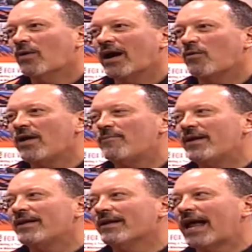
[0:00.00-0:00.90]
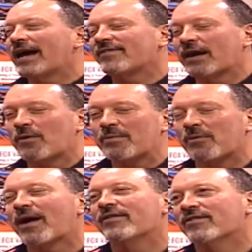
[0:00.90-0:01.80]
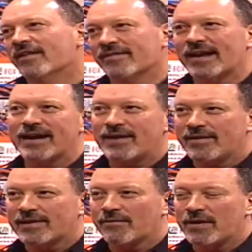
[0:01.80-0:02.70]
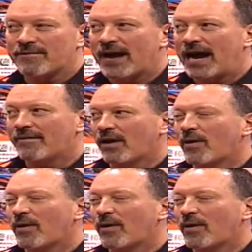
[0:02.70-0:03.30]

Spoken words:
Well, we've been, like I said, we've been racing since 1975.